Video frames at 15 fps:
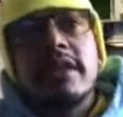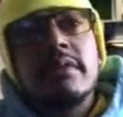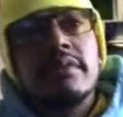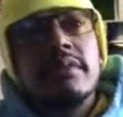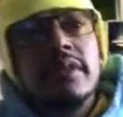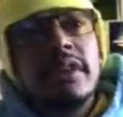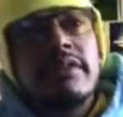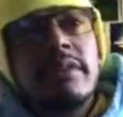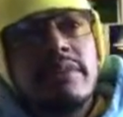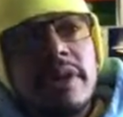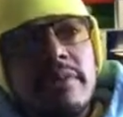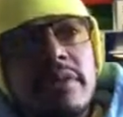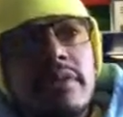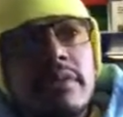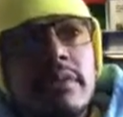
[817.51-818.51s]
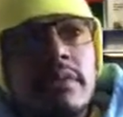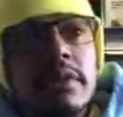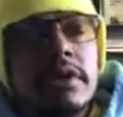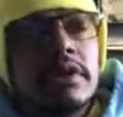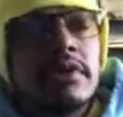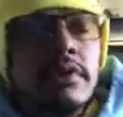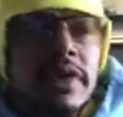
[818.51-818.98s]
I do believe that people who
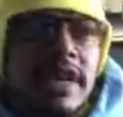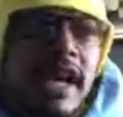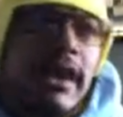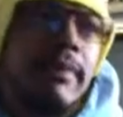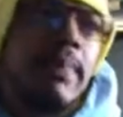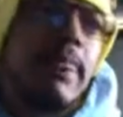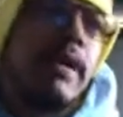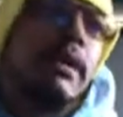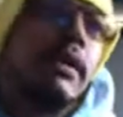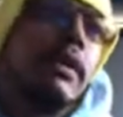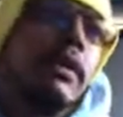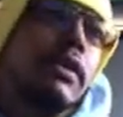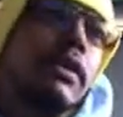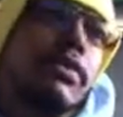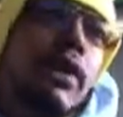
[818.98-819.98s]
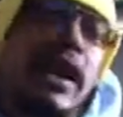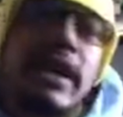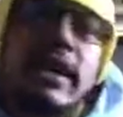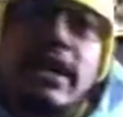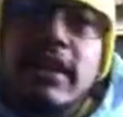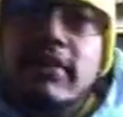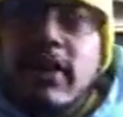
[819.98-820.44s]
were screened out,
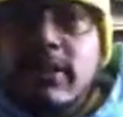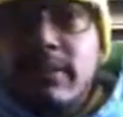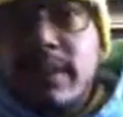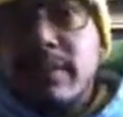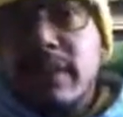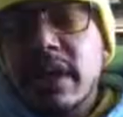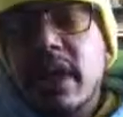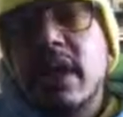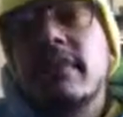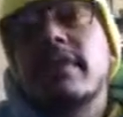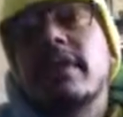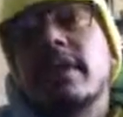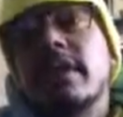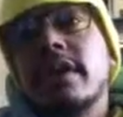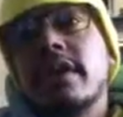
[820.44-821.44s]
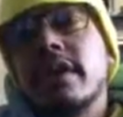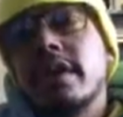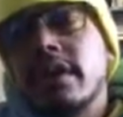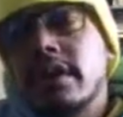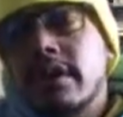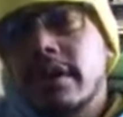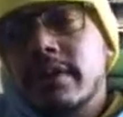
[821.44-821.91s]
trying to give other people love,
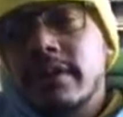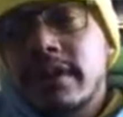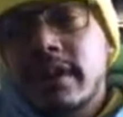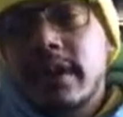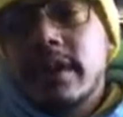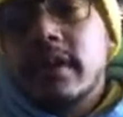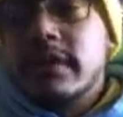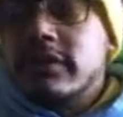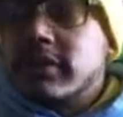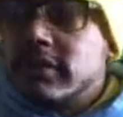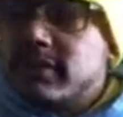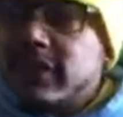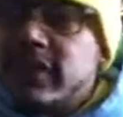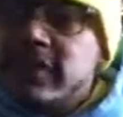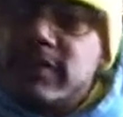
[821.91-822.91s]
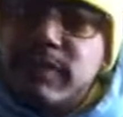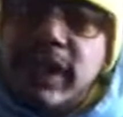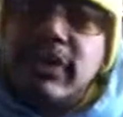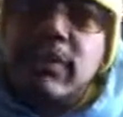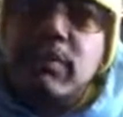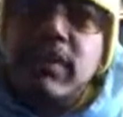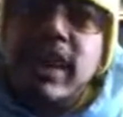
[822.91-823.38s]
you know, there's a very
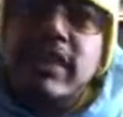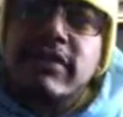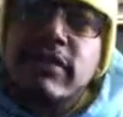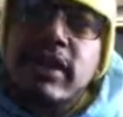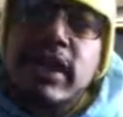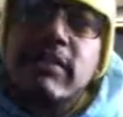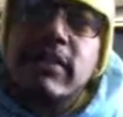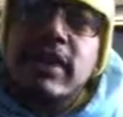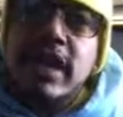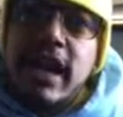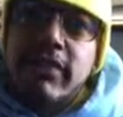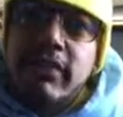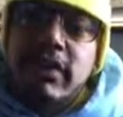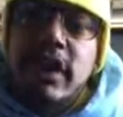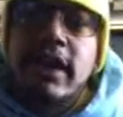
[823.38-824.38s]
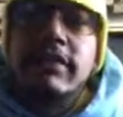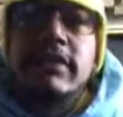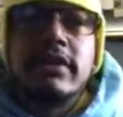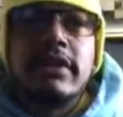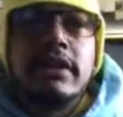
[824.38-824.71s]
special place for them in the afterlife.